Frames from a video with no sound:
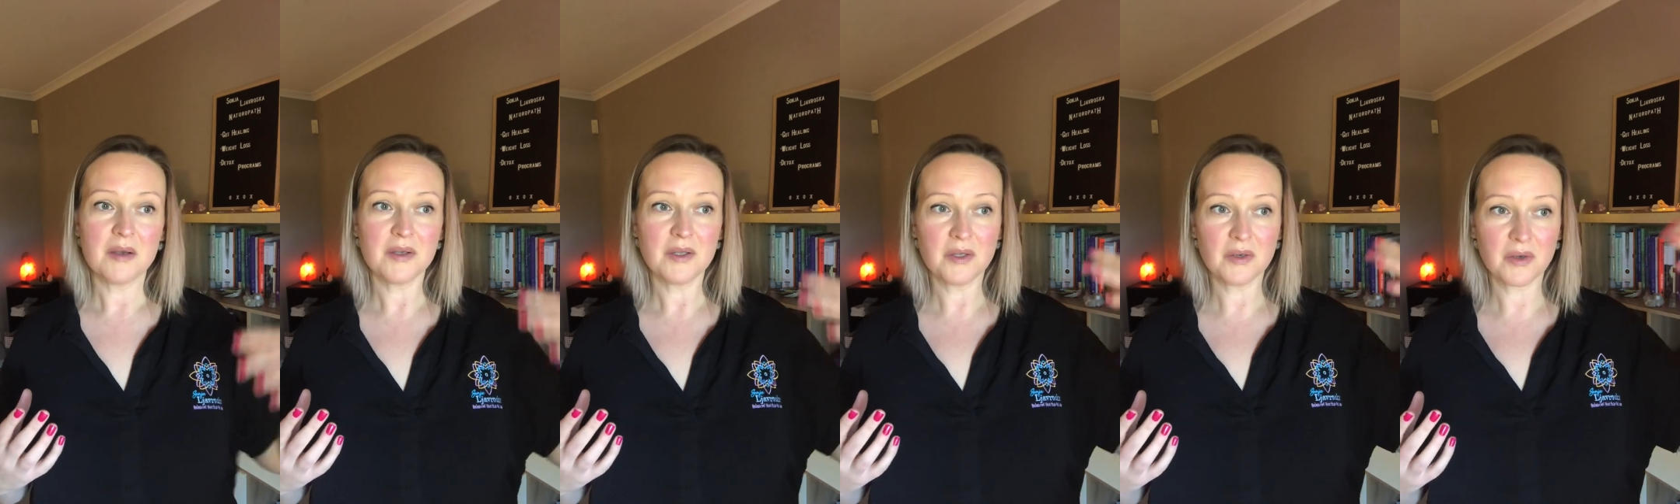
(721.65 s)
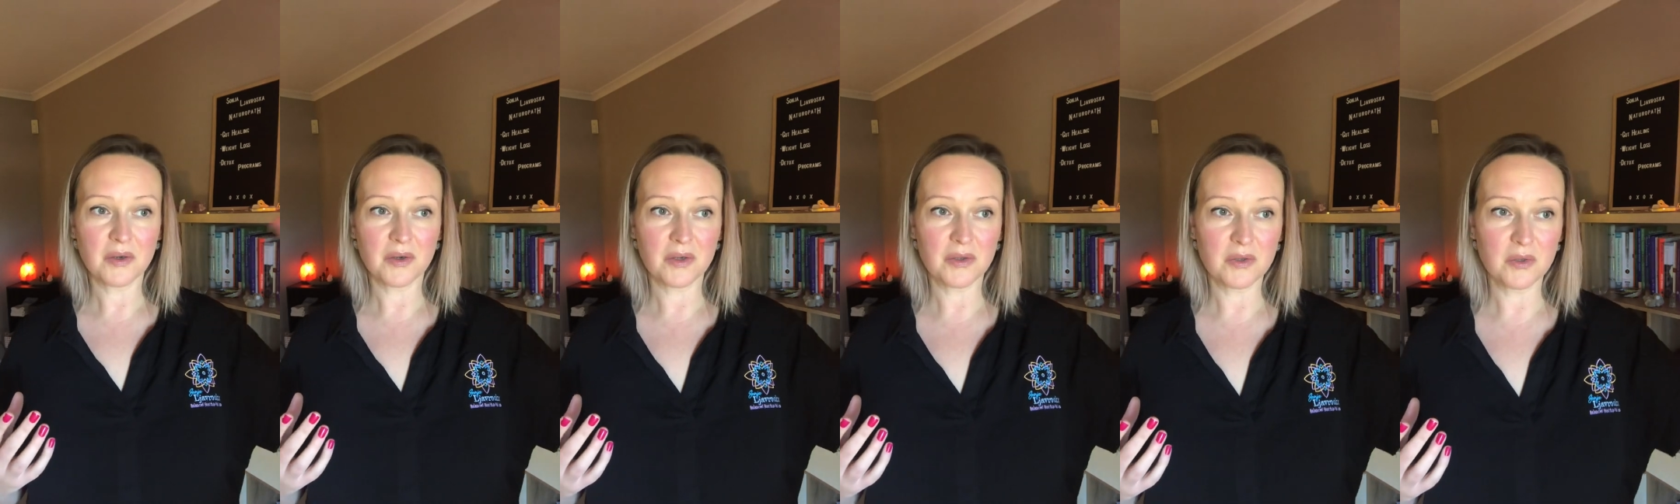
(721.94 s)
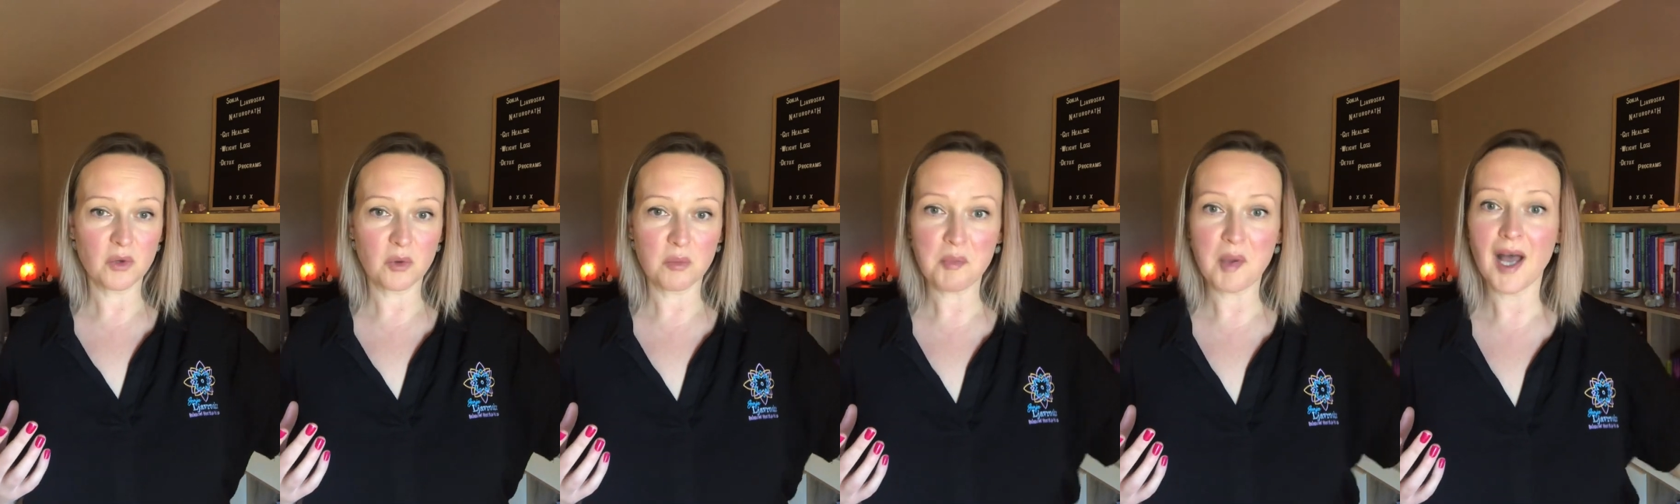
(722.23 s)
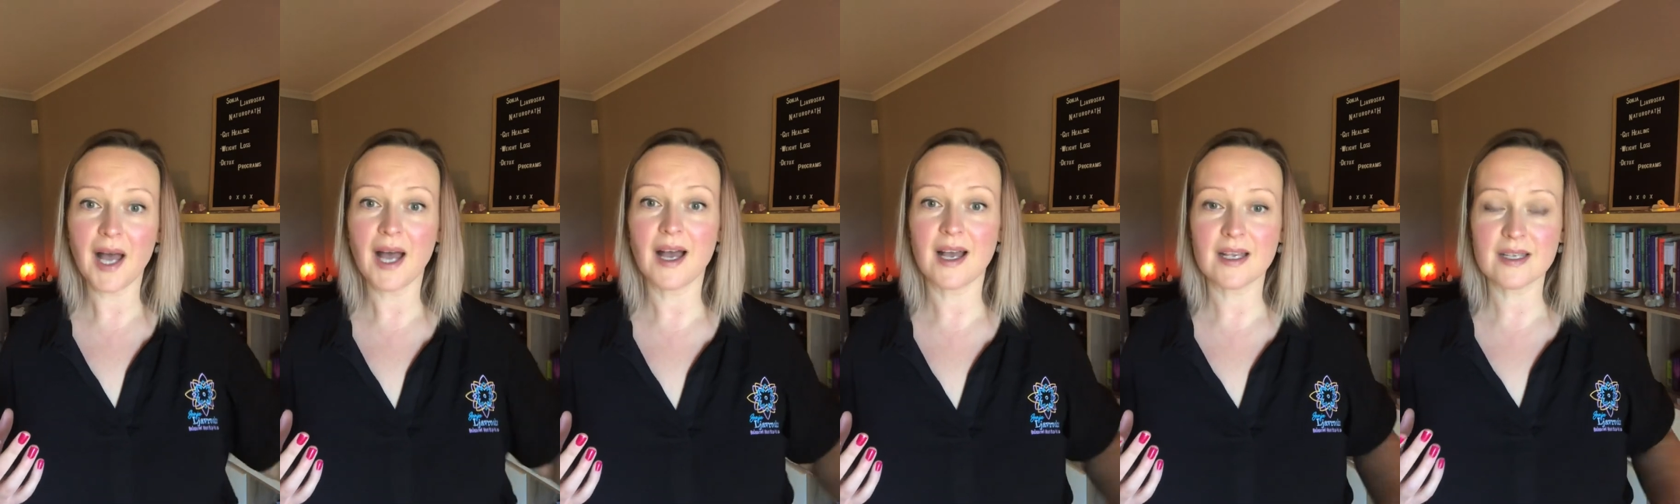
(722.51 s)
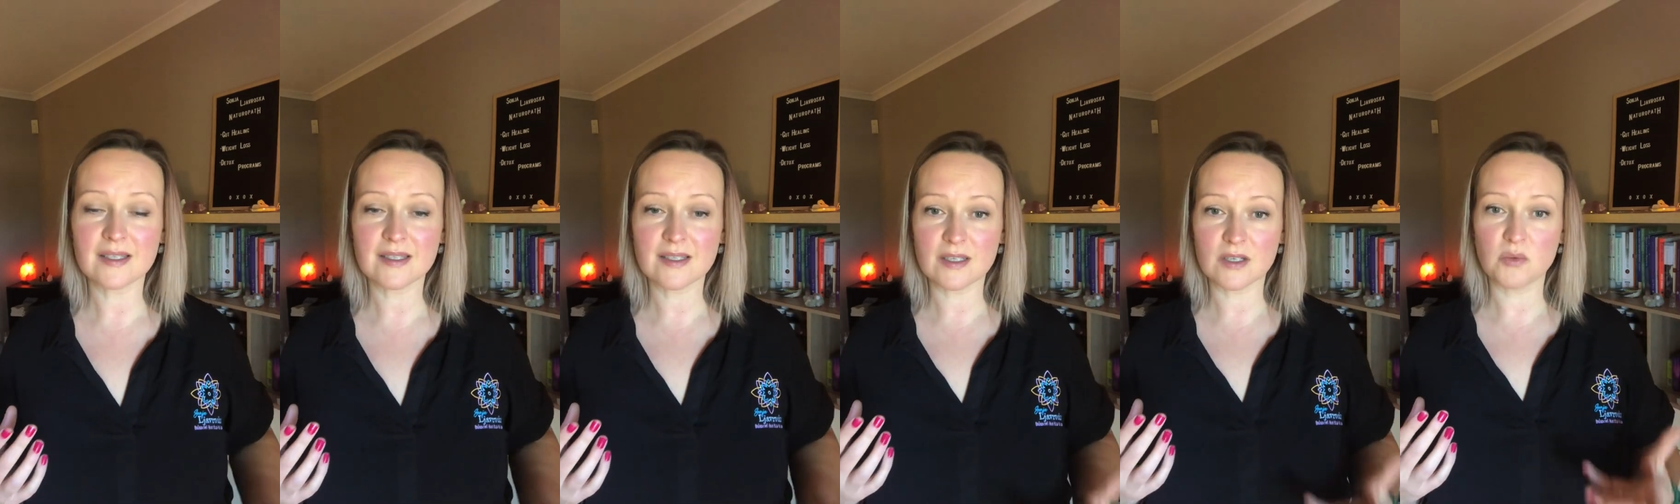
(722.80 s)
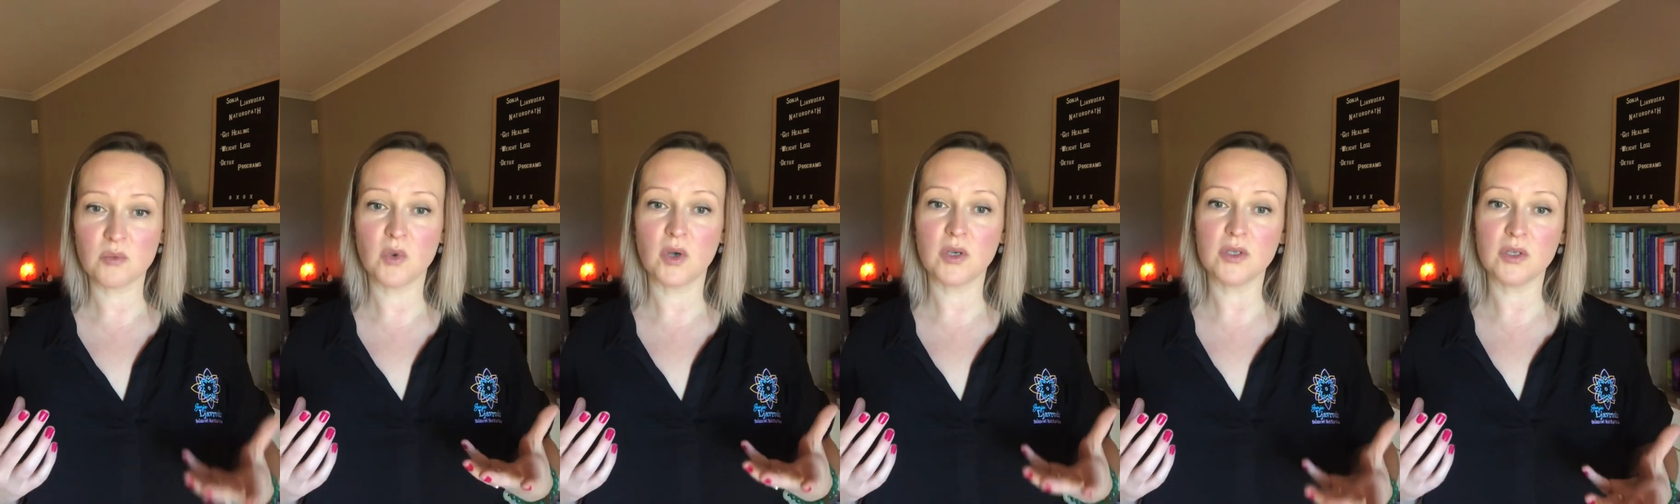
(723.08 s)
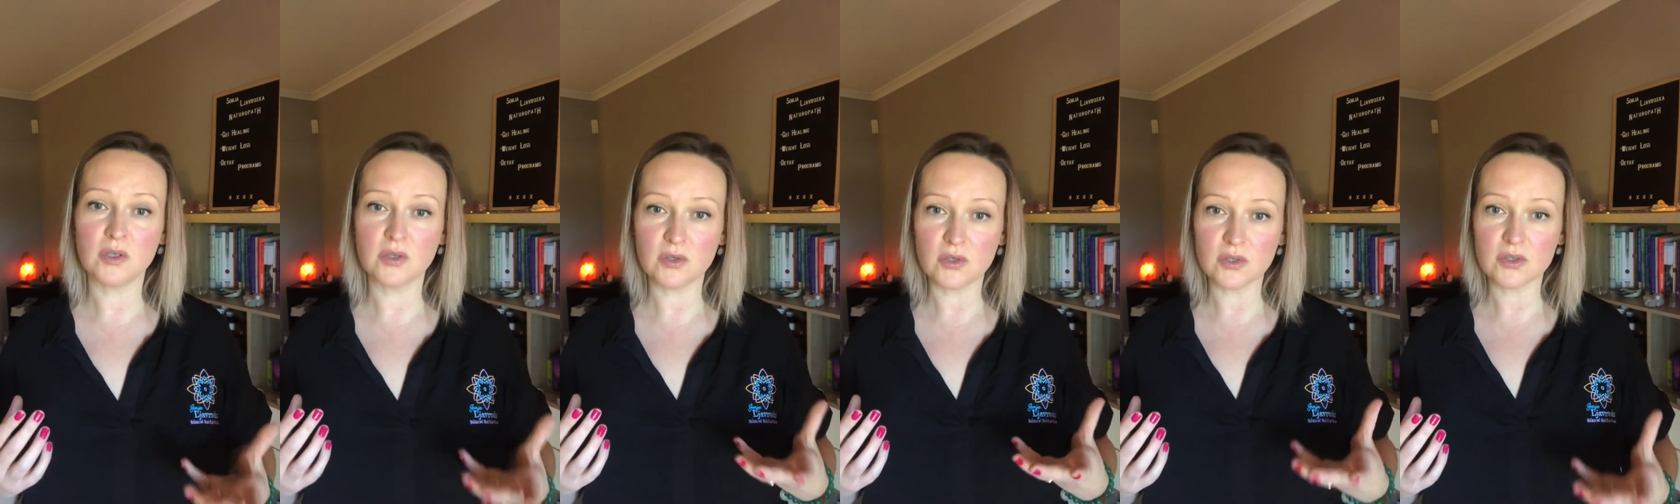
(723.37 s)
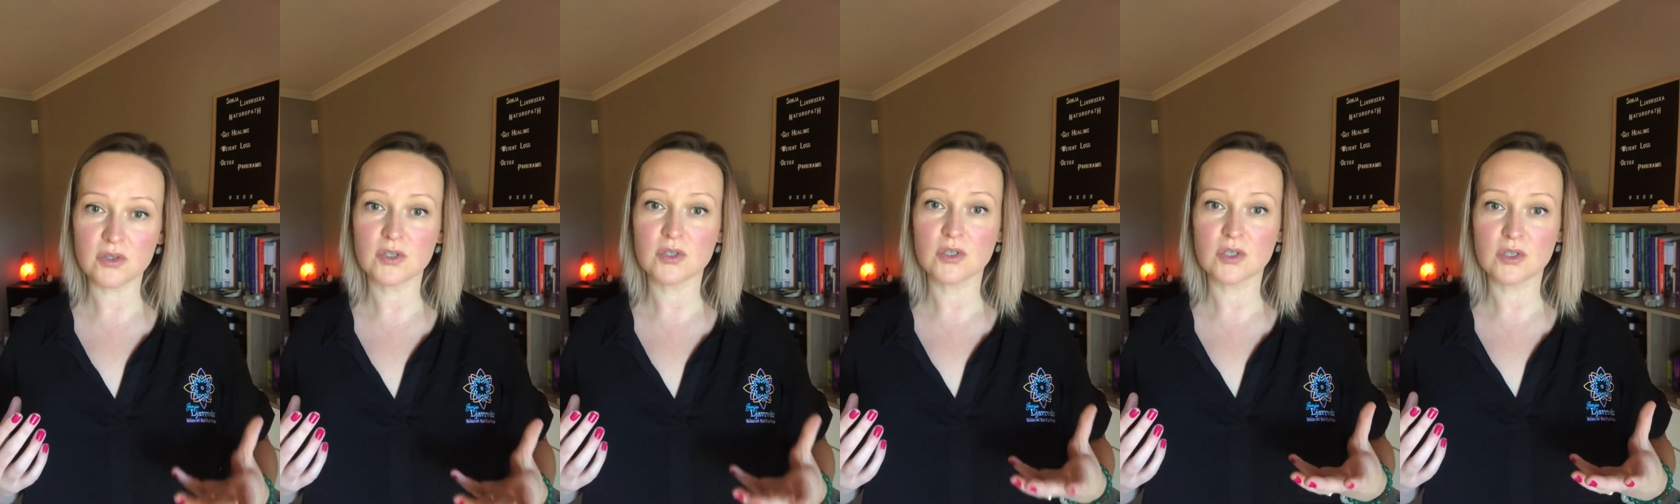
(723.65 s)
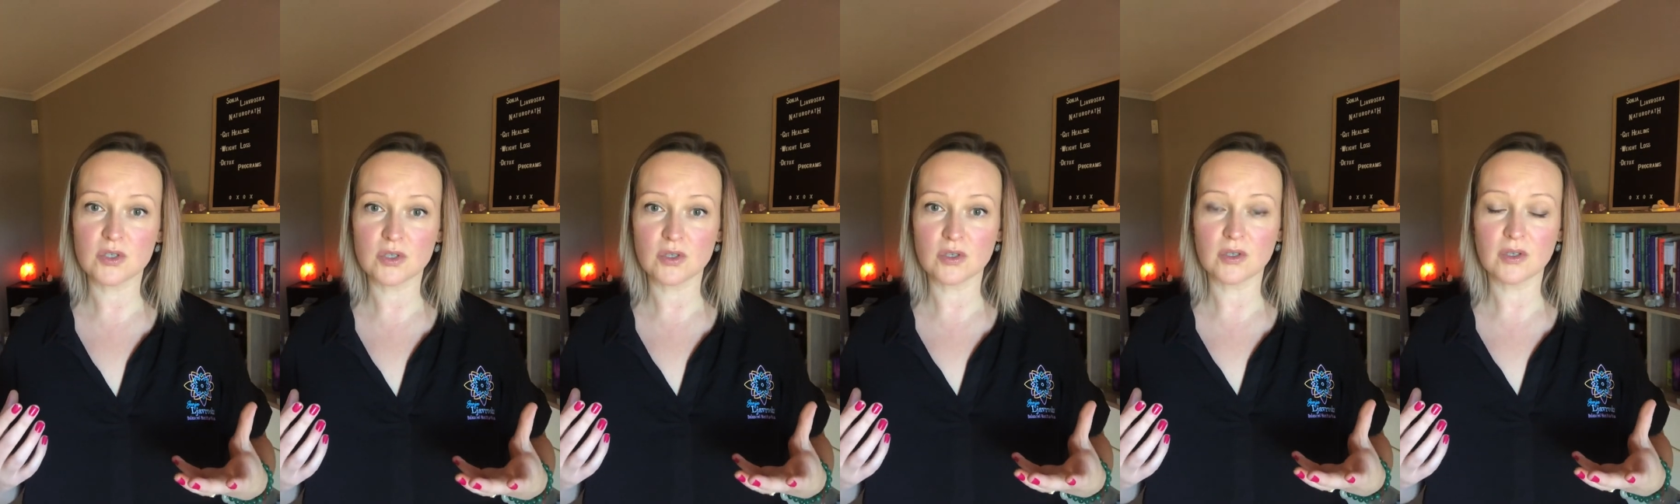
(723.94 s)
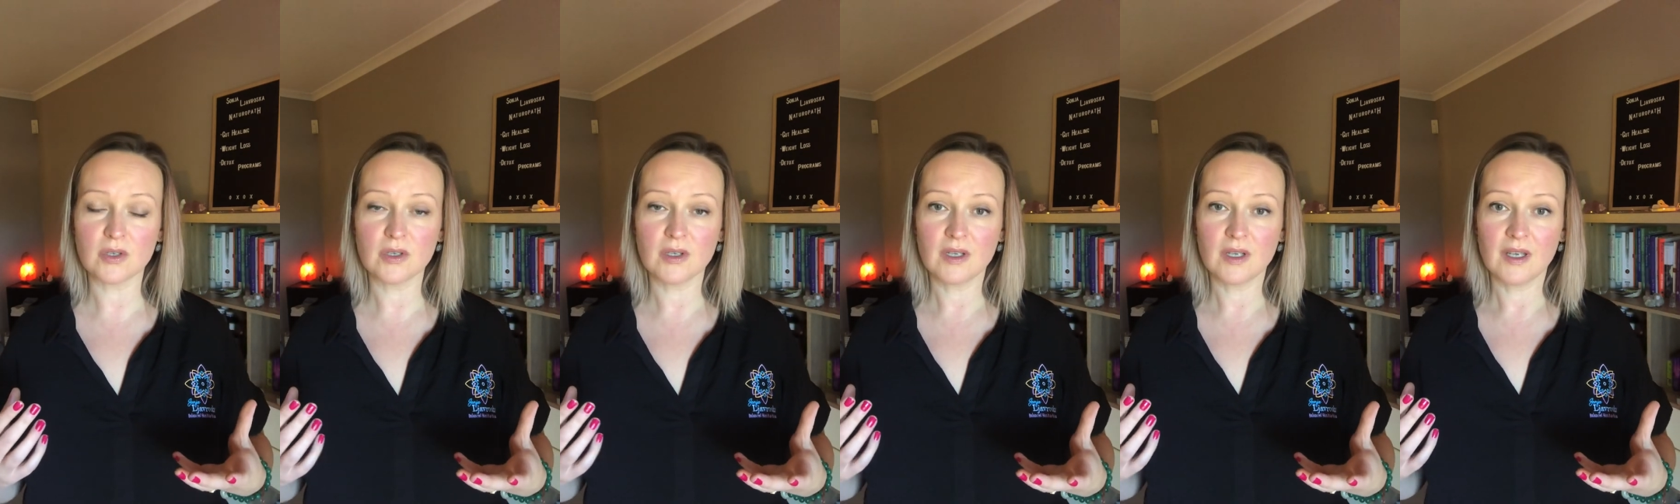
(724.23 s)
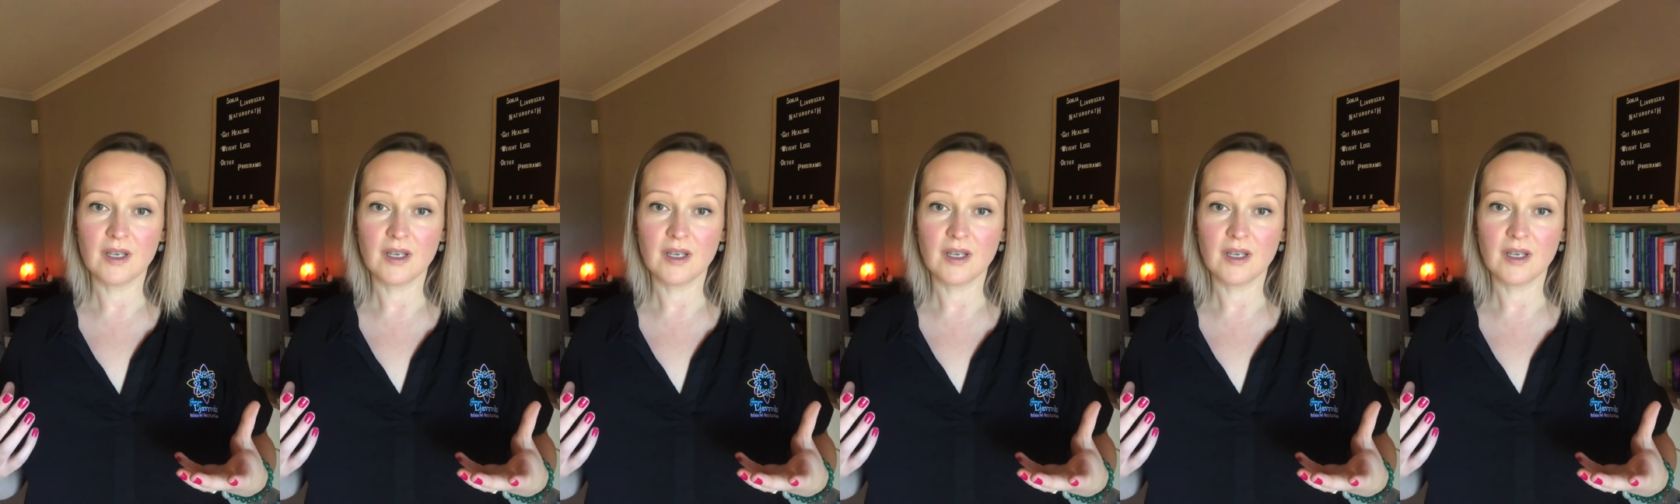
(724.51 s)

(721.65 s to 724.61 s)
your past and what you used to do